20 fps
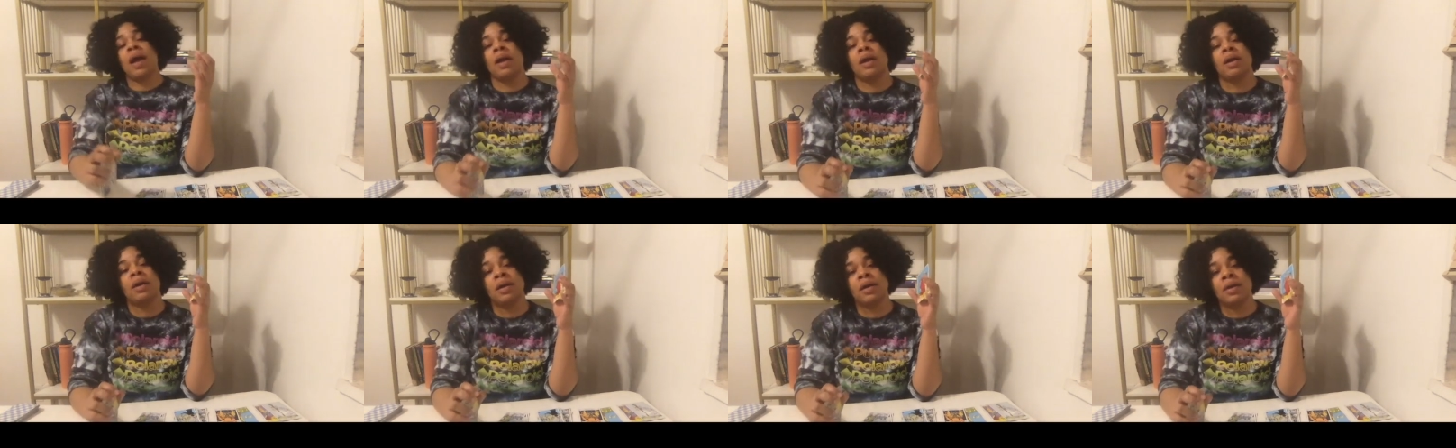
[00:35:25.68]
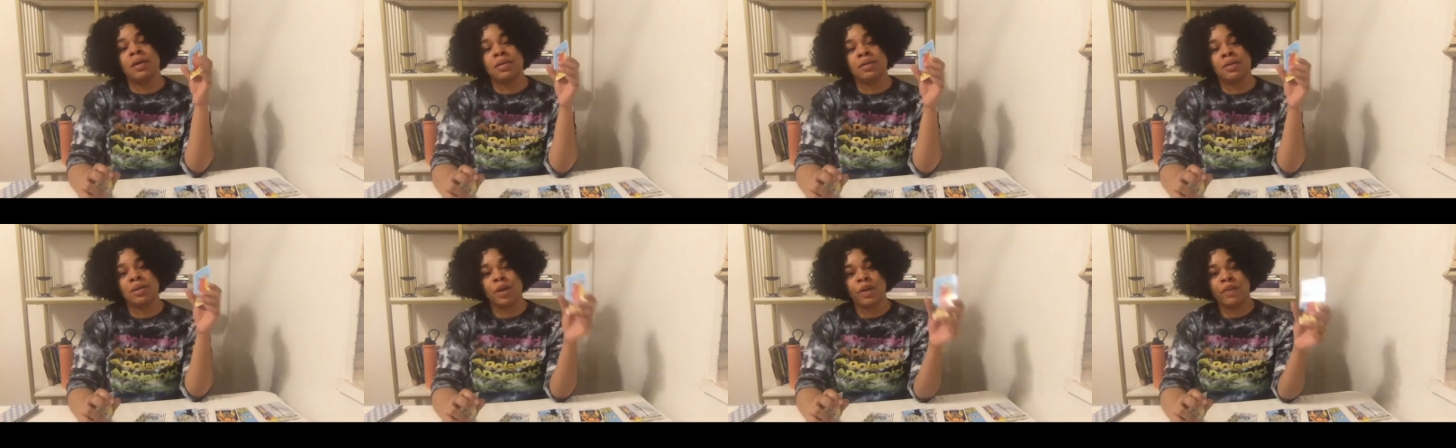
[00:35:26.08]
a
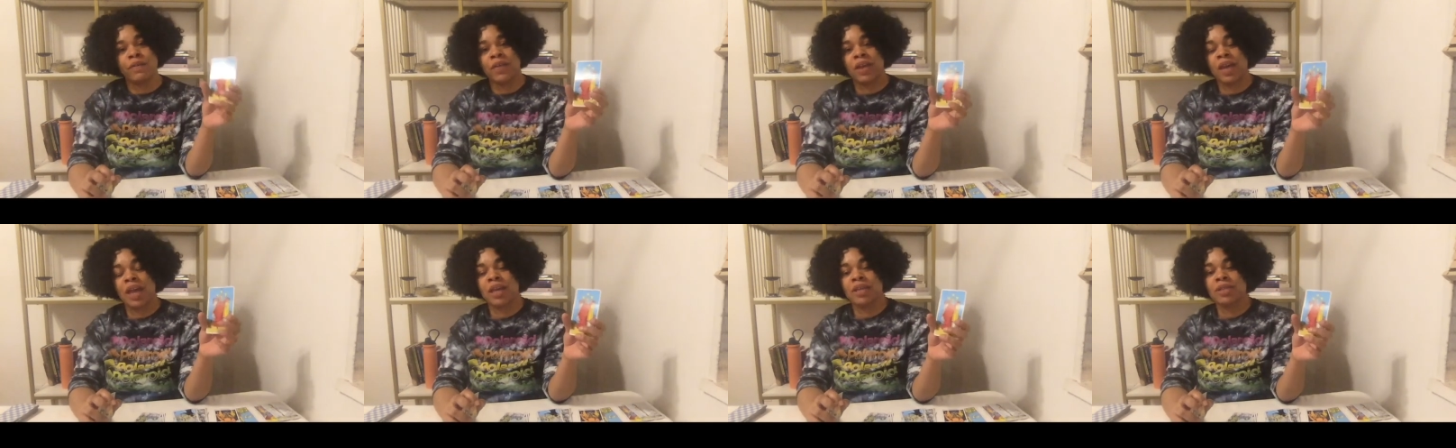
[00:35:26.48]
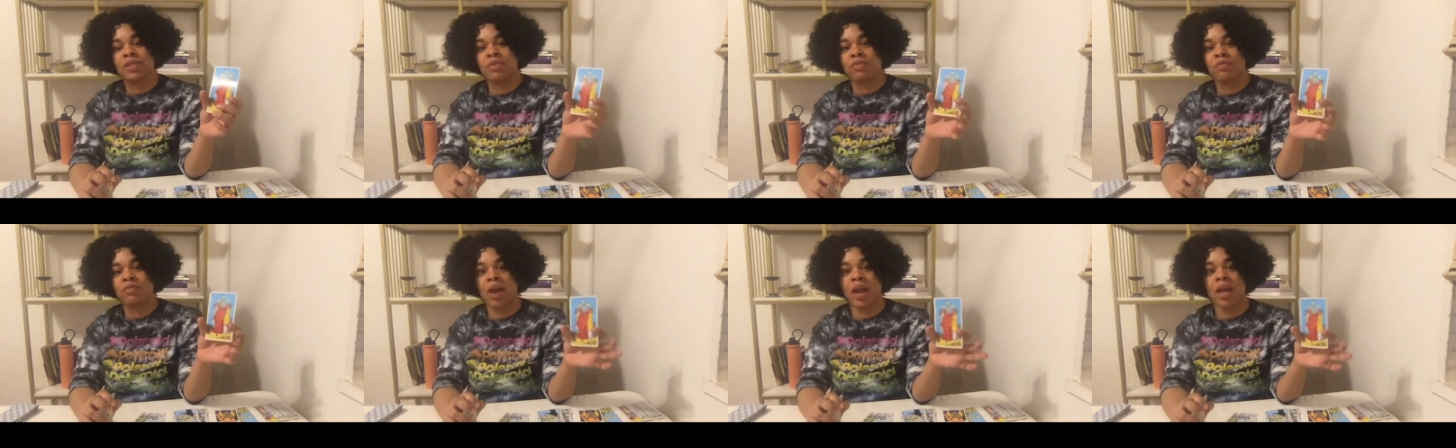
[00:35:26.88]

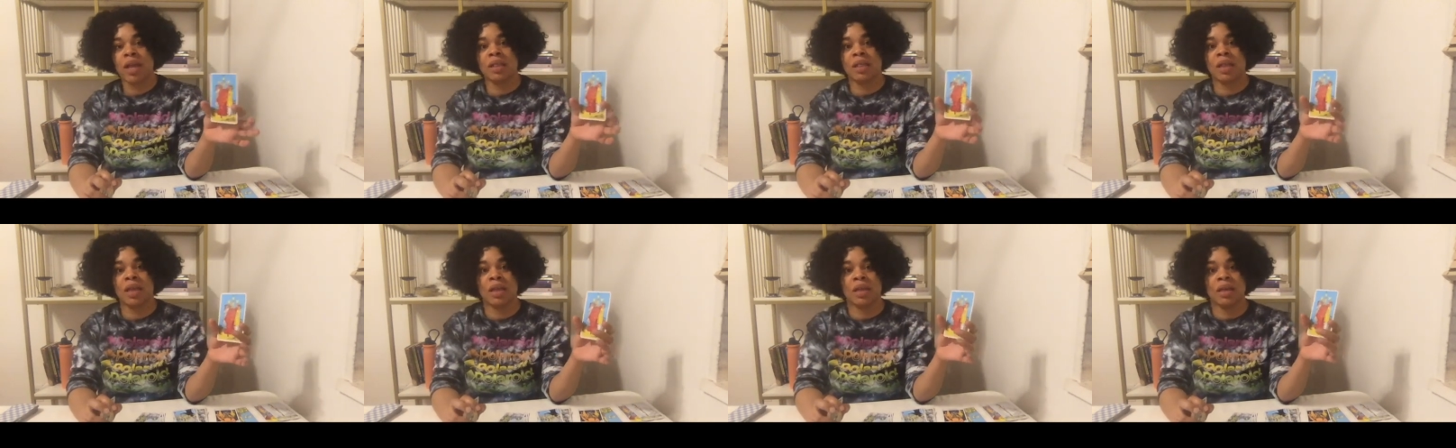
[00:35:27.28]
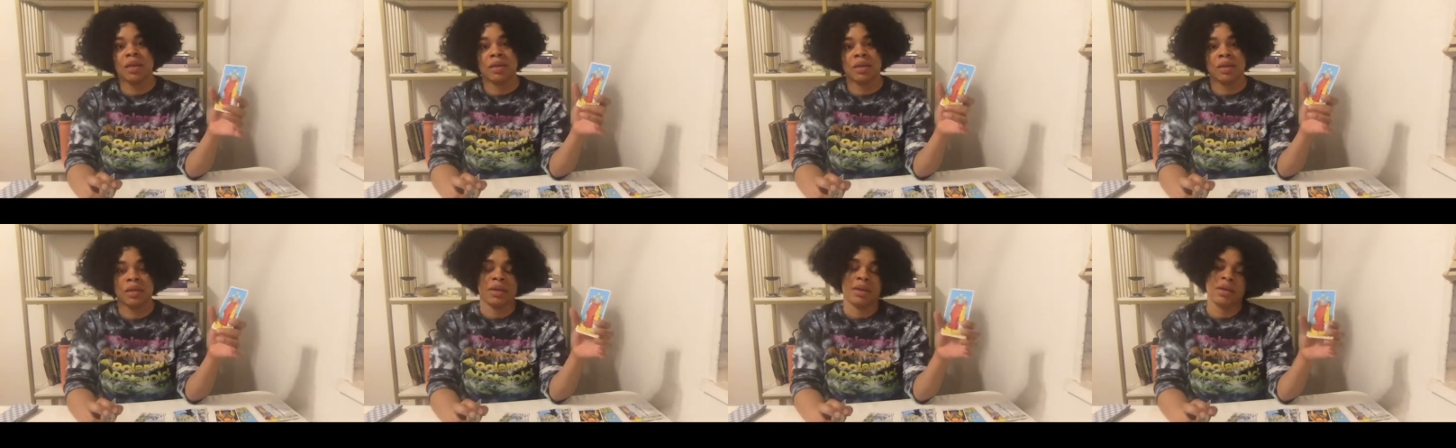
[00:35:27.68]
notification right then
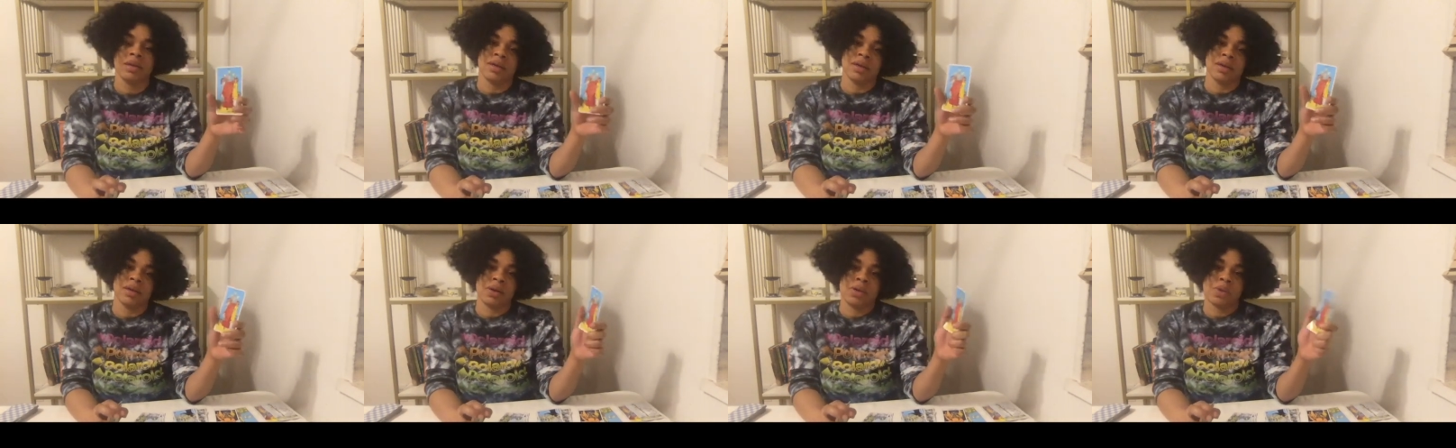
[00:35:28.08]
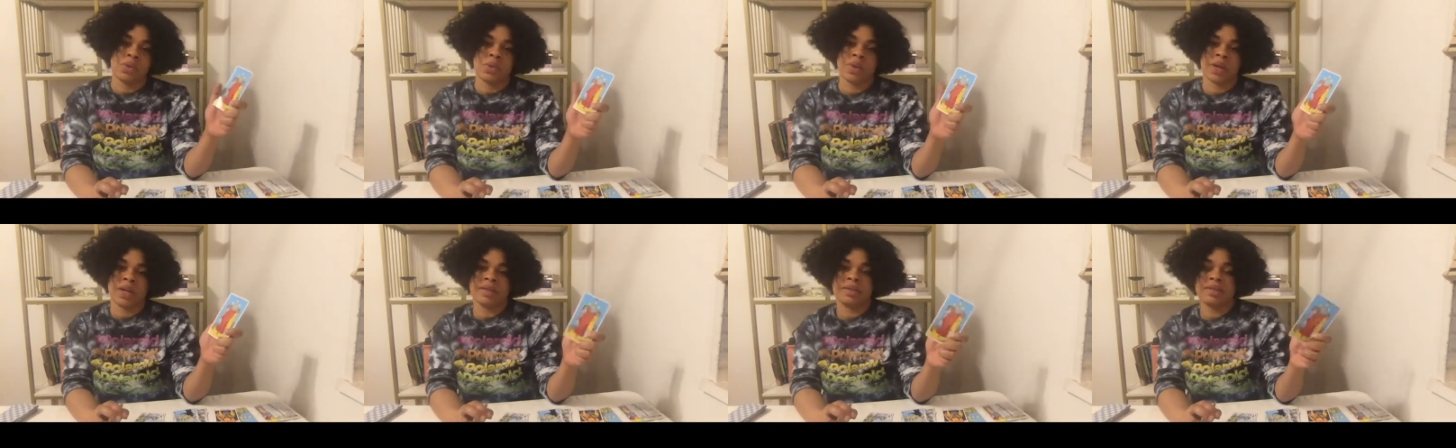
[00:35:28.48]

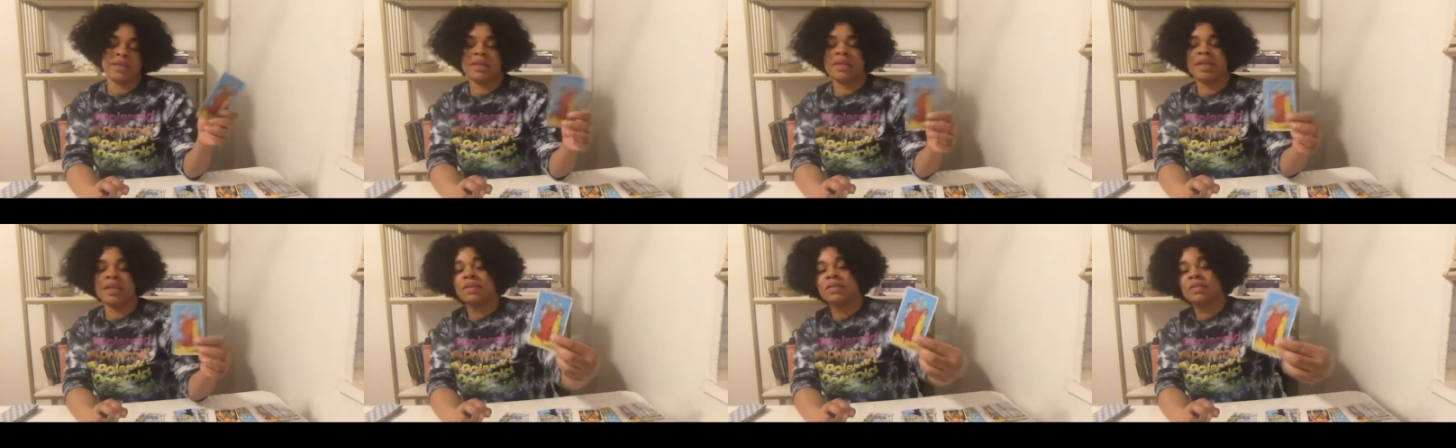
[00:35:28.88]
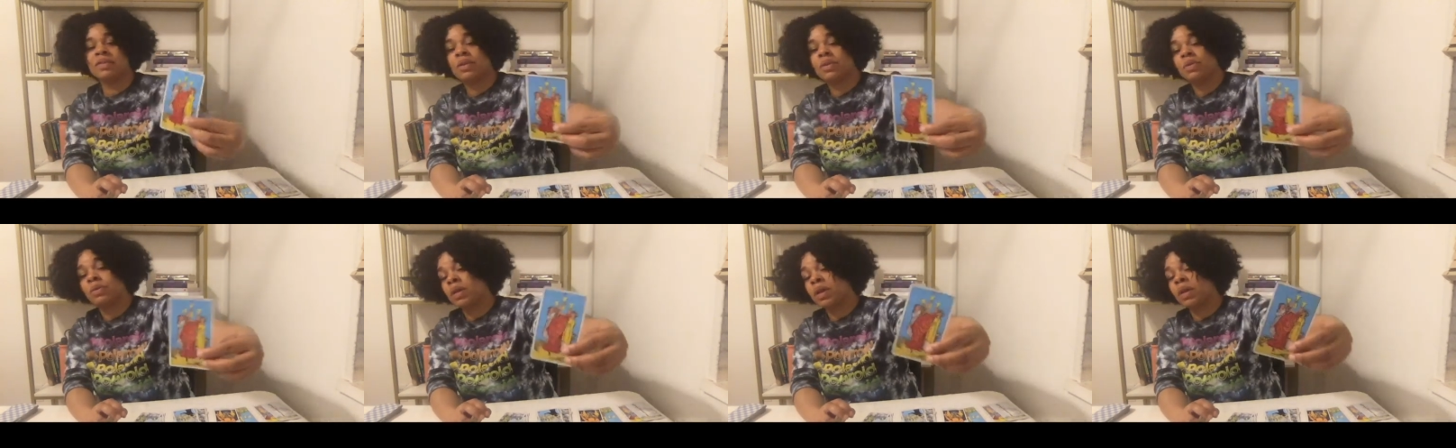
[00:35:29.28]
when I said that.
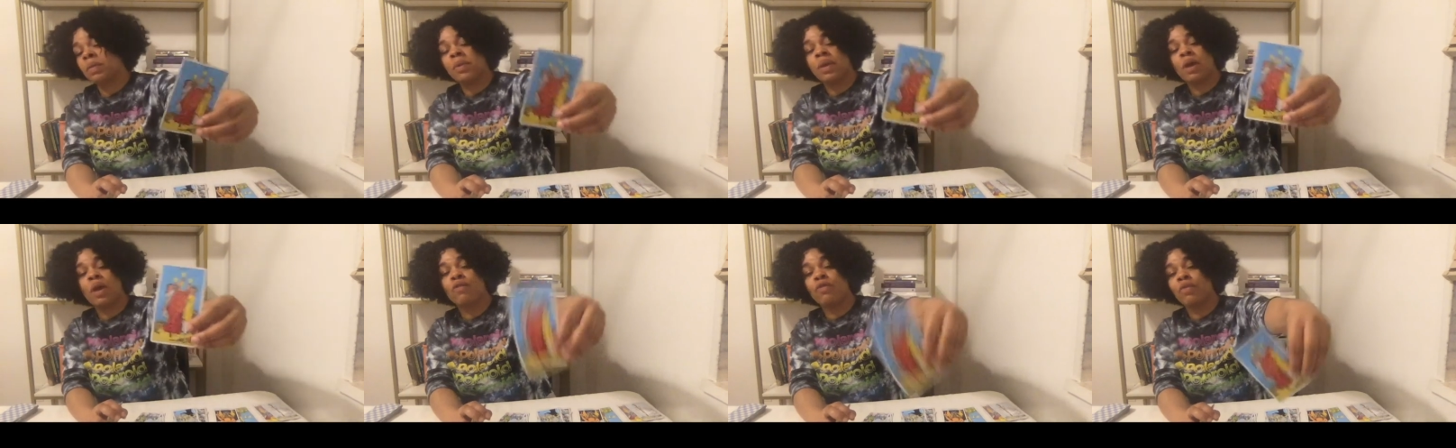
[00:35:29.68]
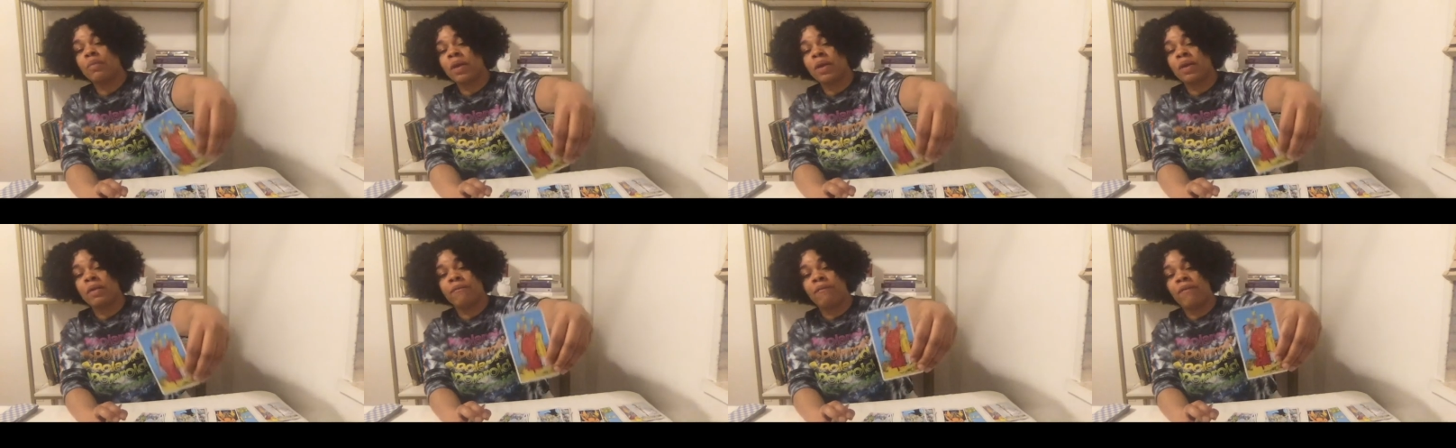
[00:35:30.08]
So it could be
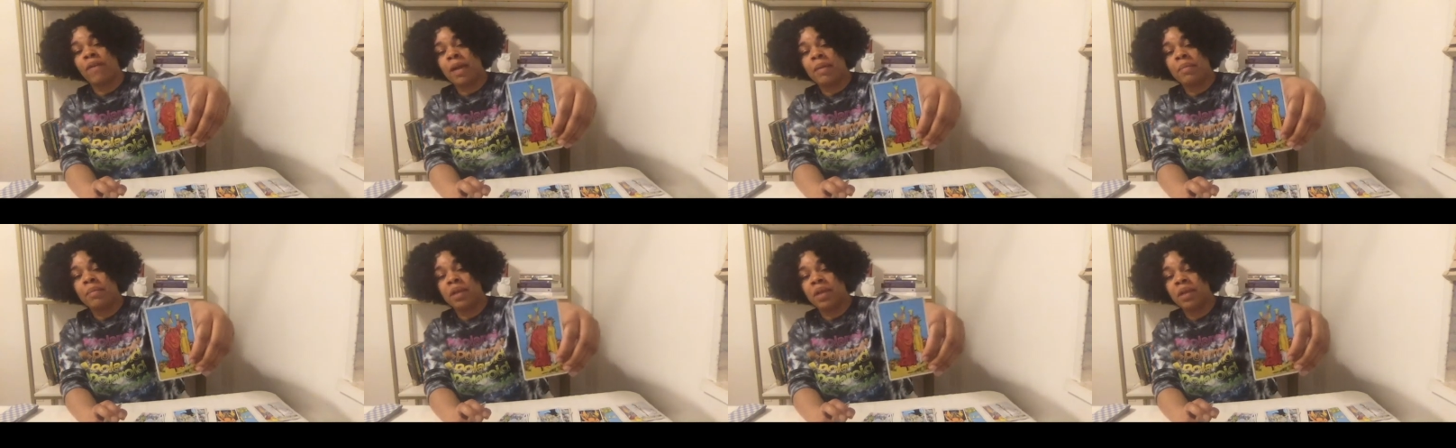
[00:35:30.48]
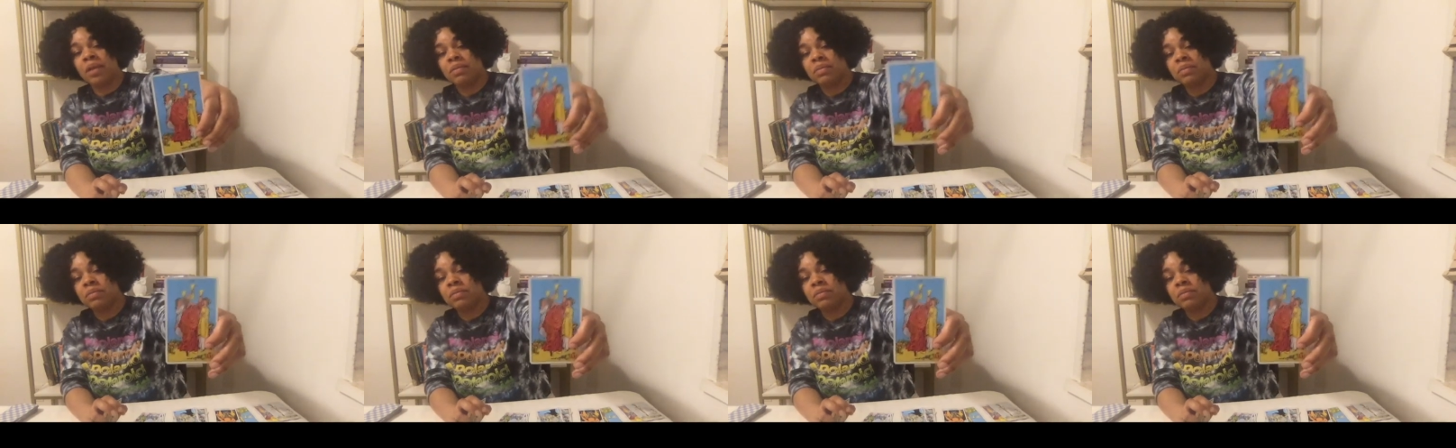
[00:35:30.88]
overbearing family.